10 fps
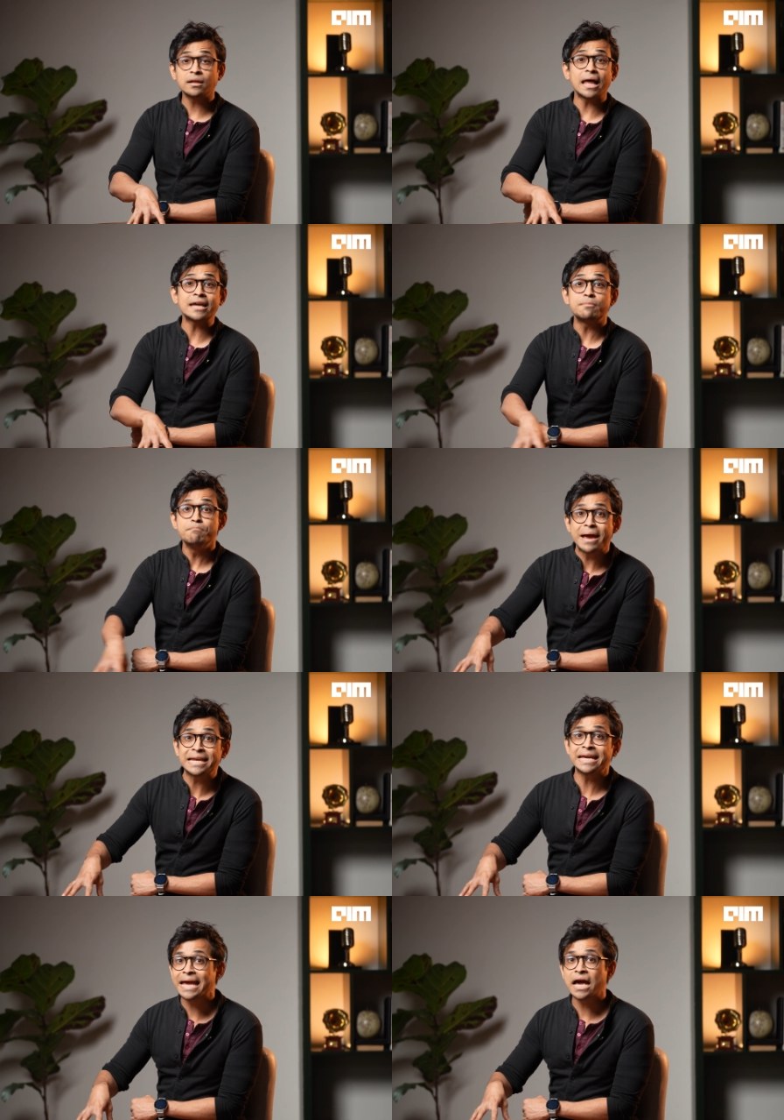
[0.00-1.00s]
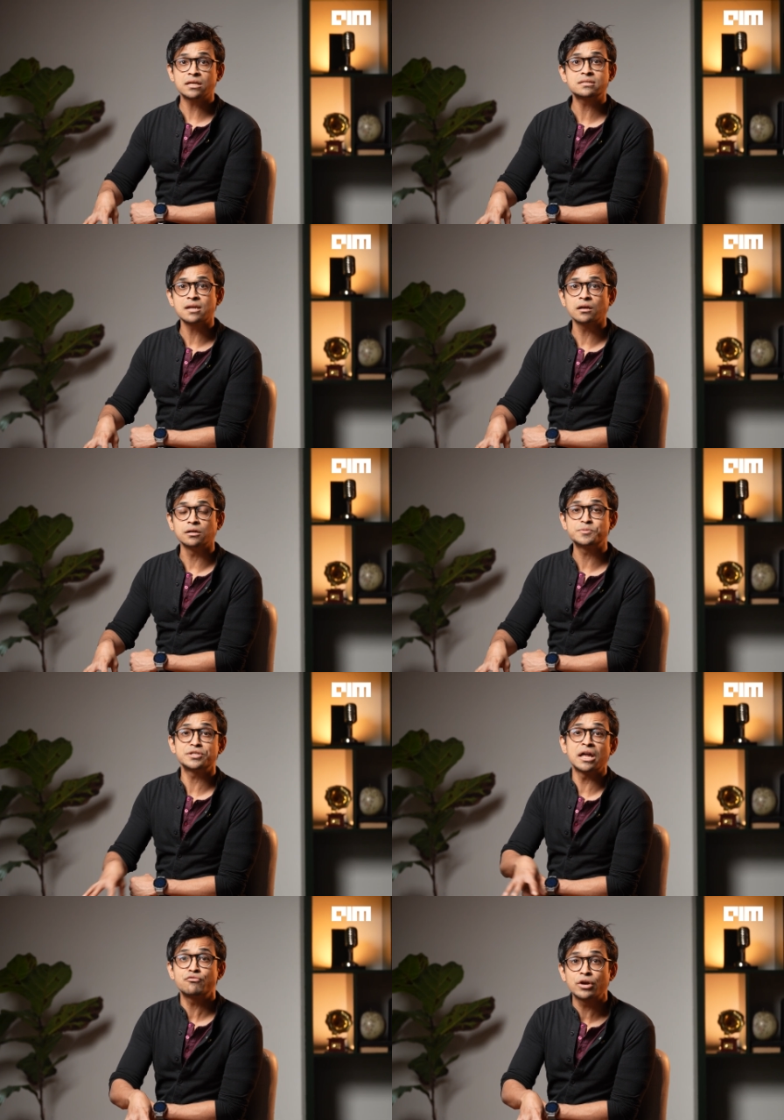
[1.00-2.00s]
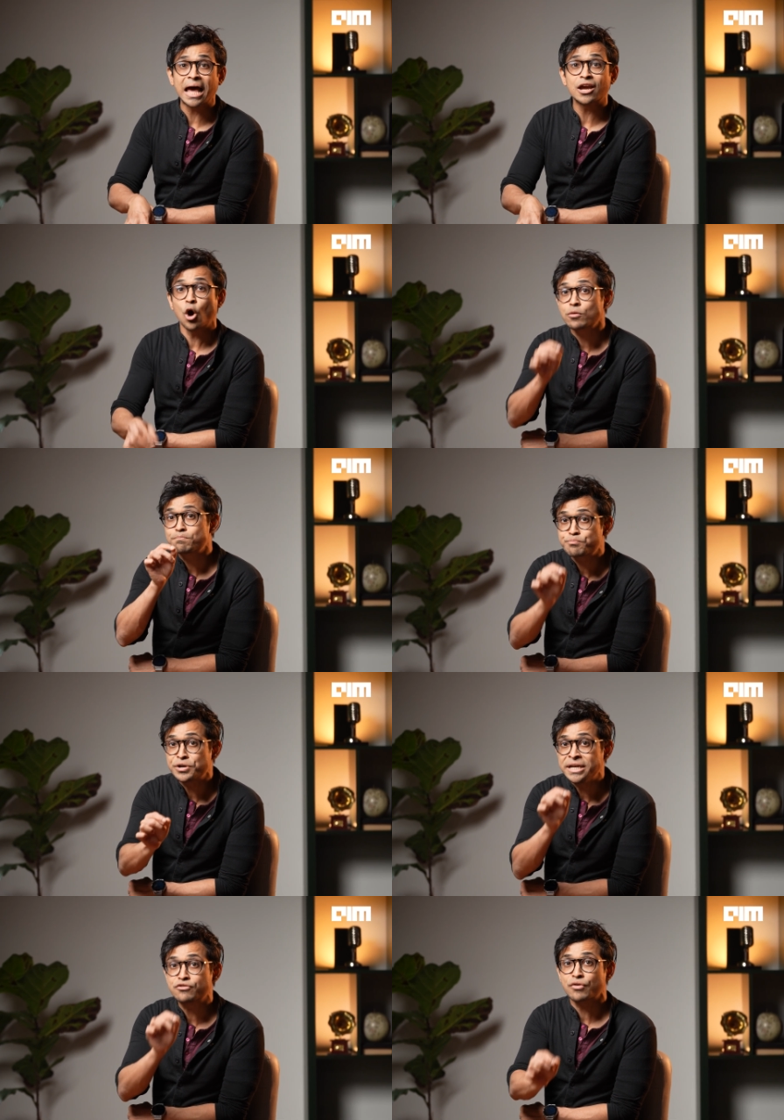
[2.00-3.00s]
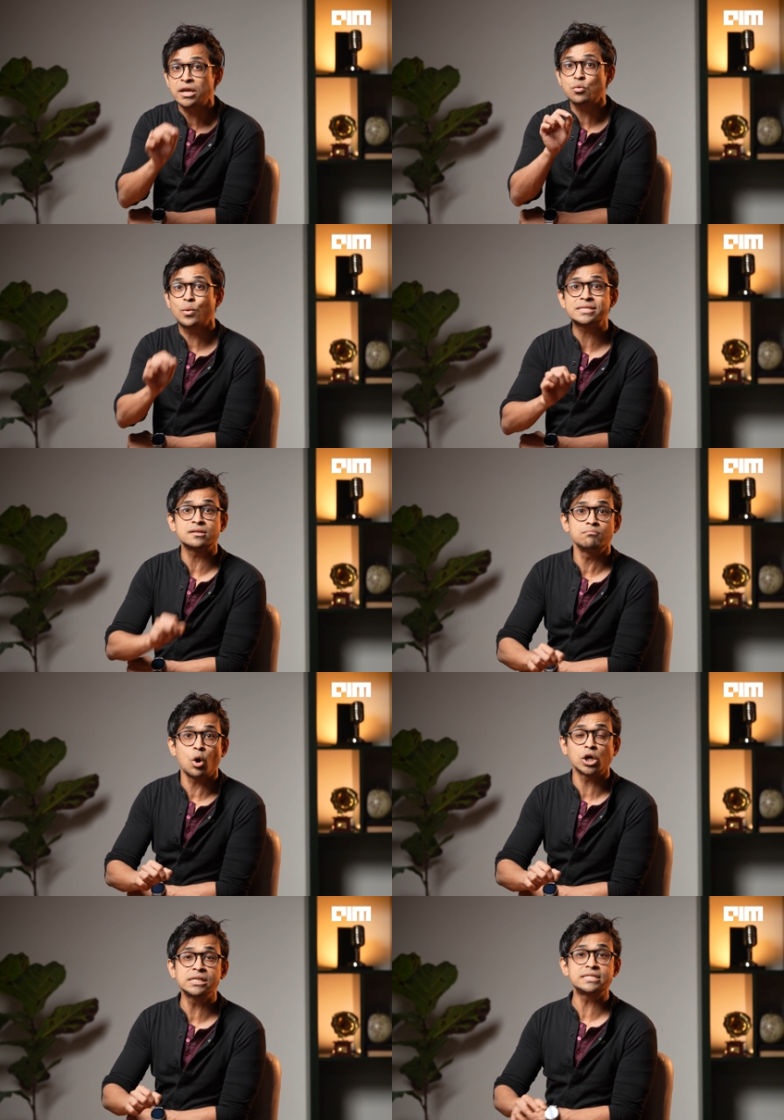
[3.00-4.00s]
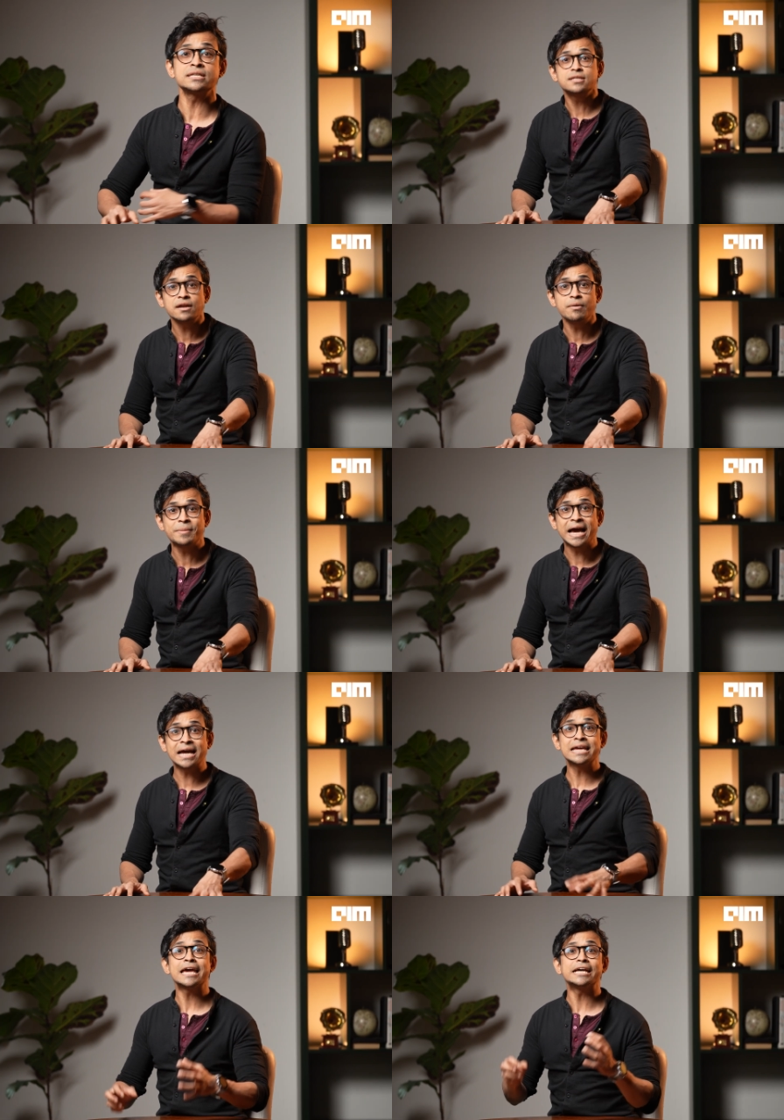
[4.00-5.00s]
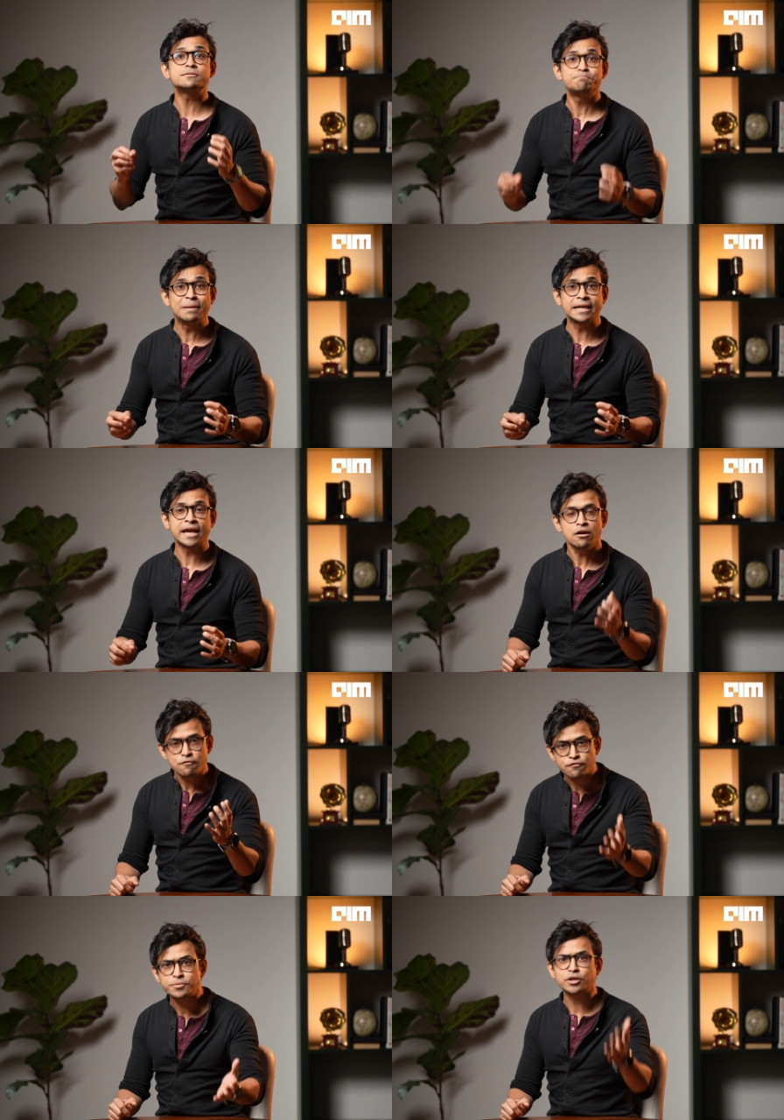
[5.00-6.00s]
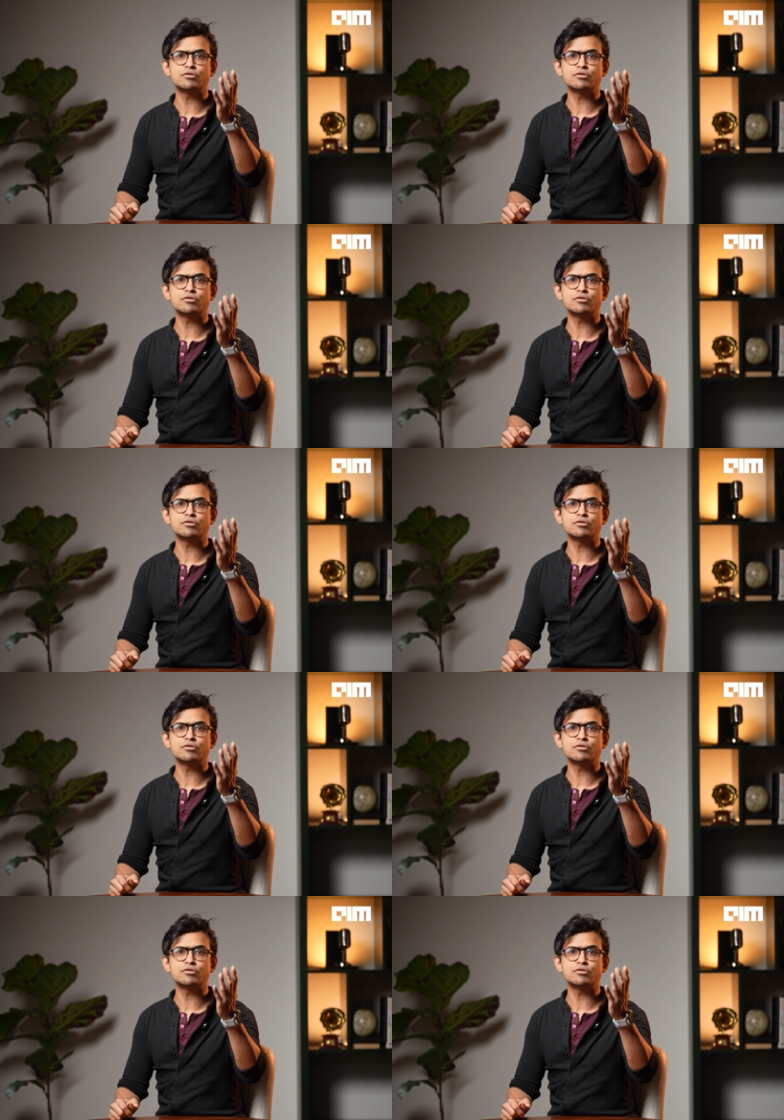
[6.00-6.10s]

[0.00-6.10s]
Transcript: Unlike many AI startups that rely on pre-trained Western models, Sarvam AI is building from the